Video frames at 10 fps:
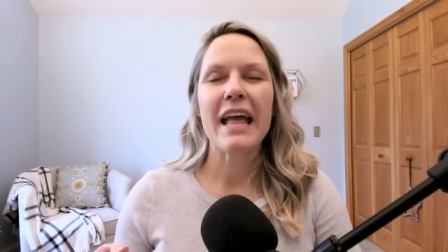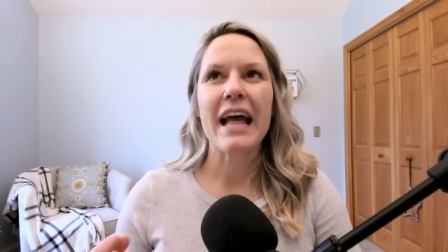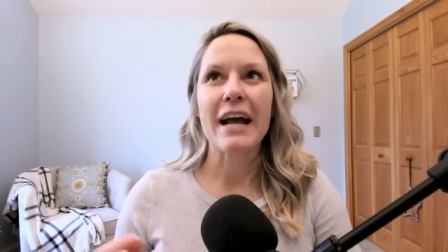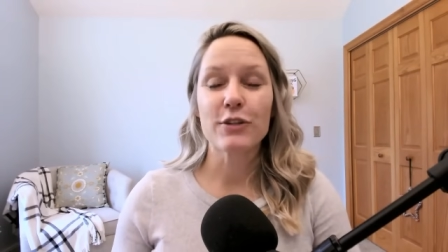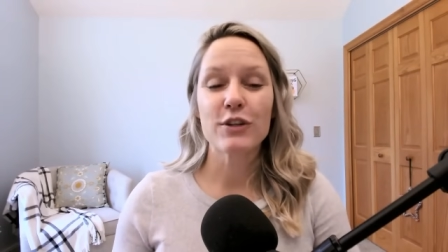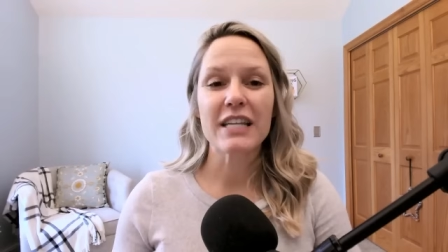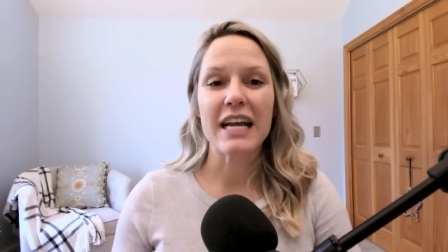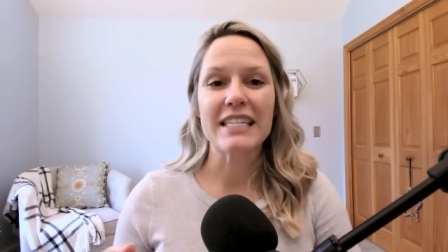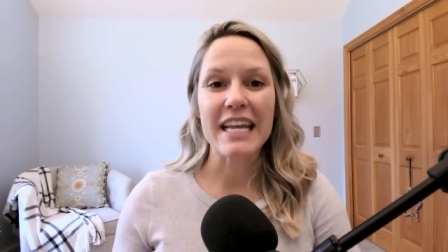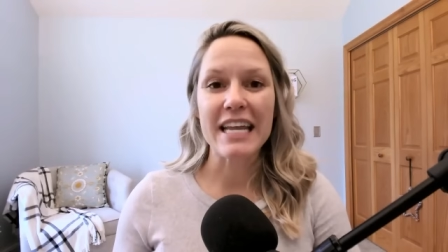
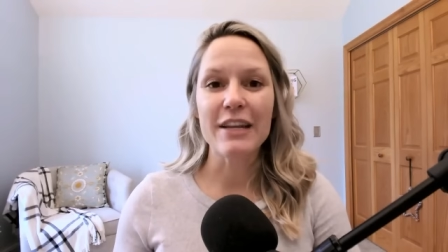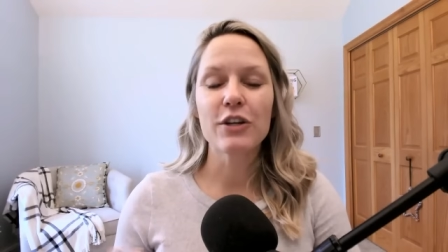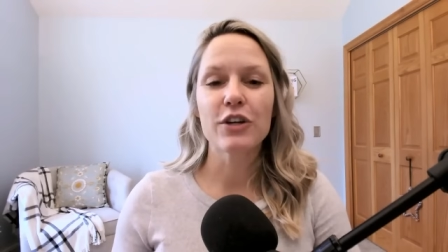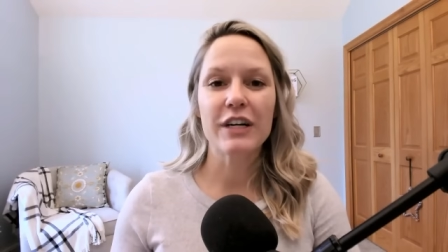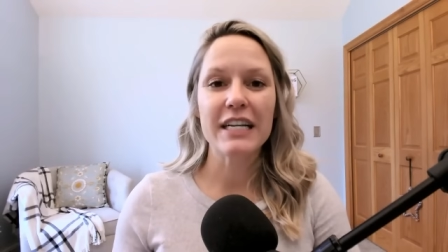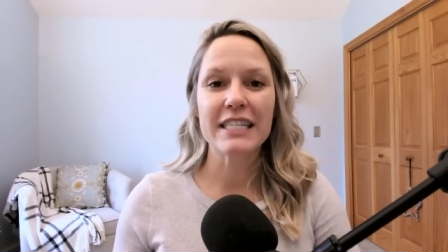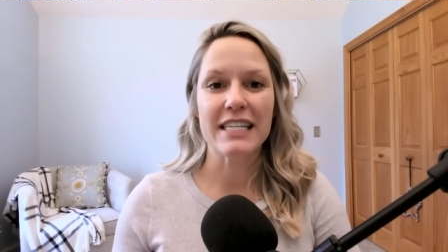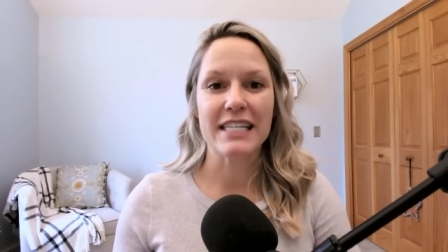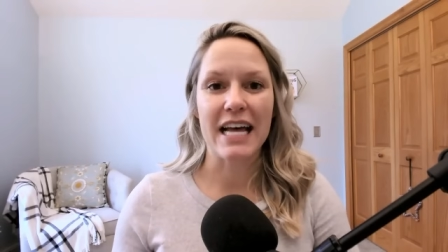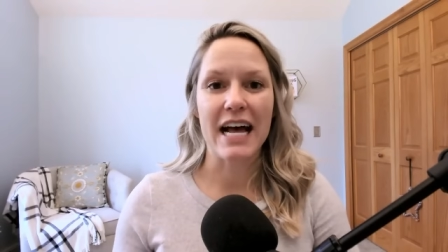Exercise
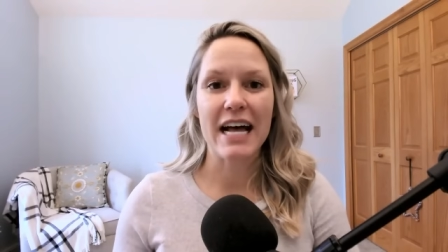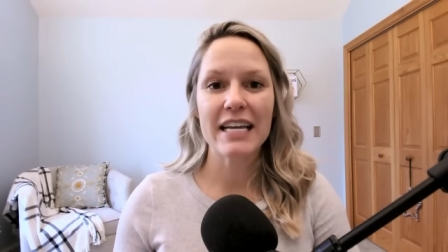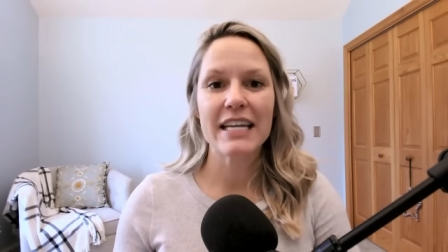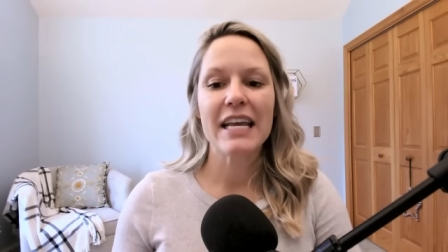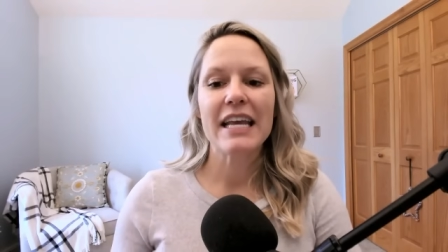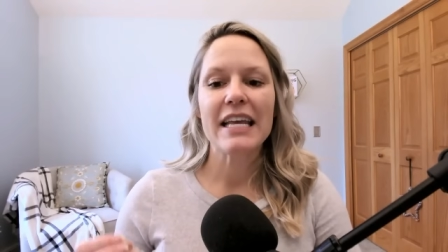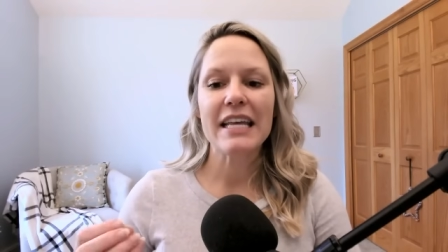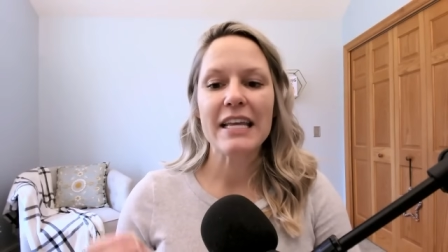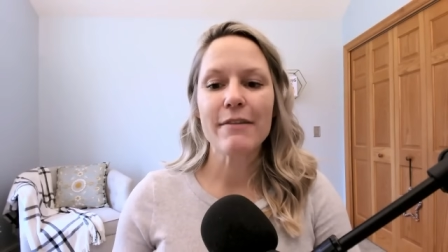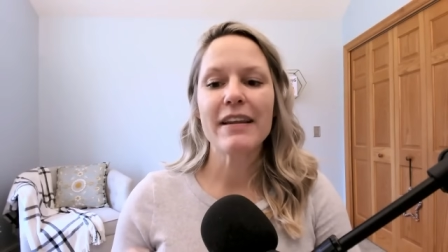increases that
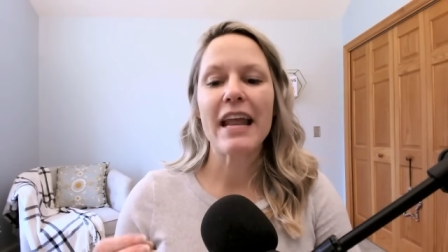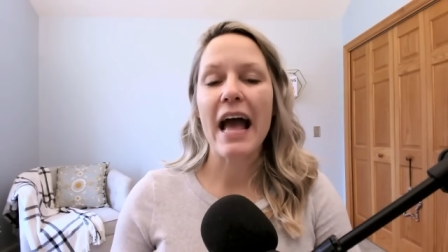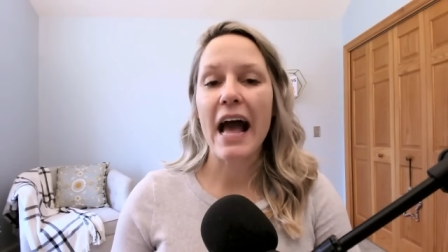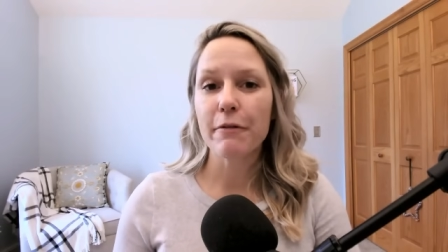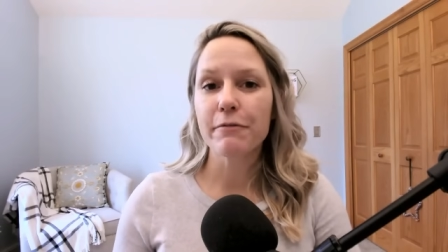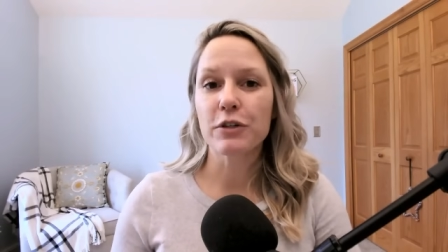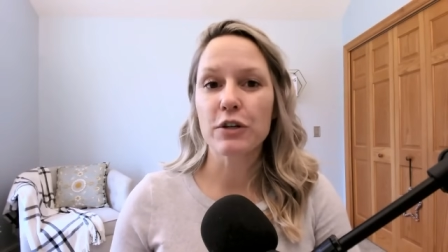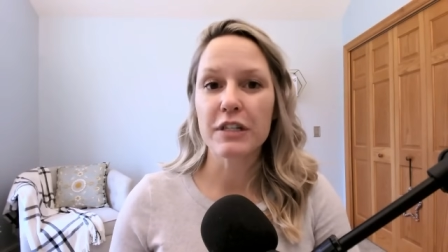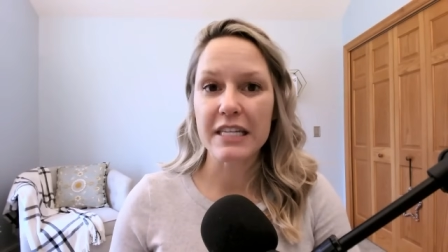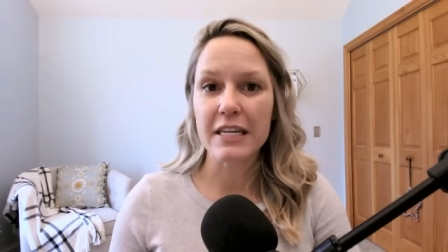even
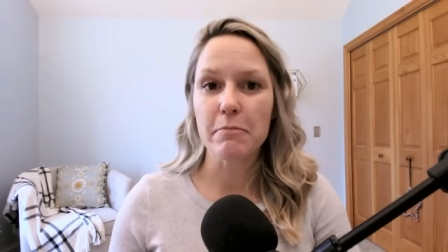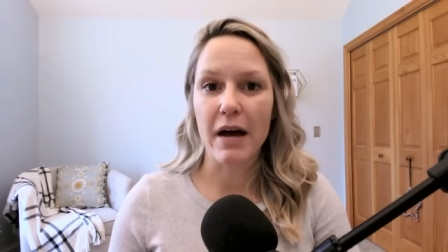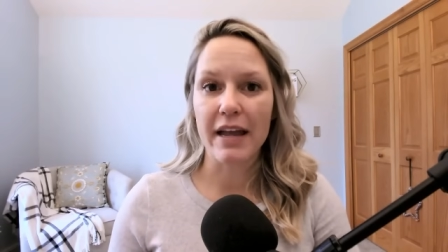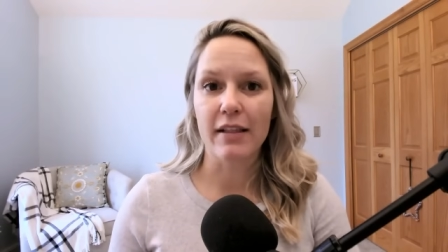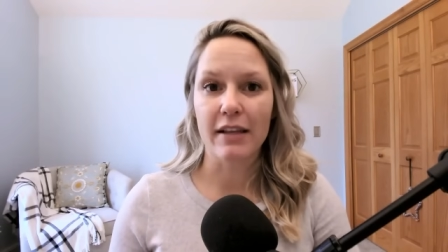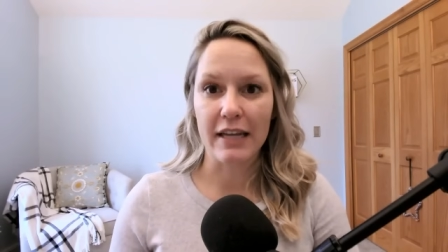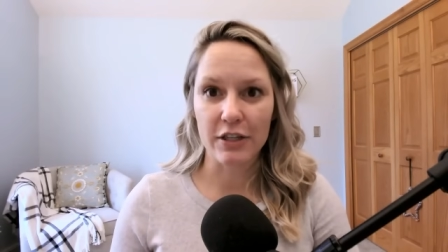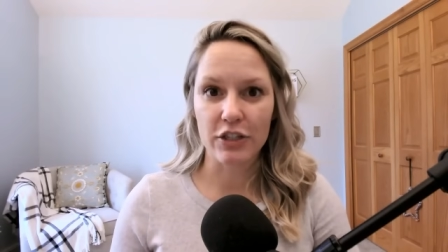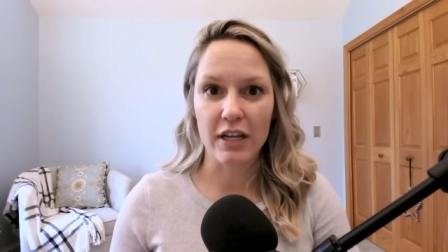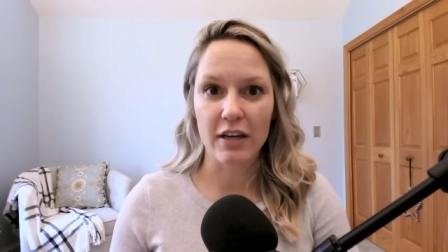after
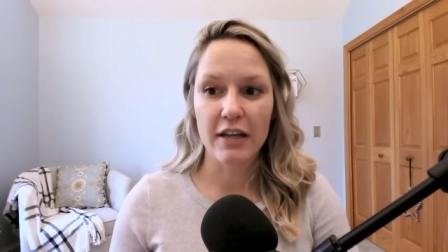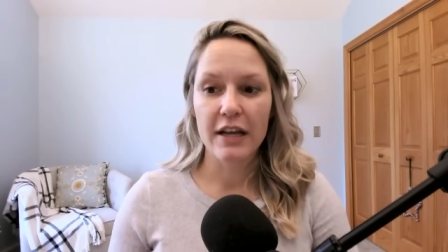demyelination.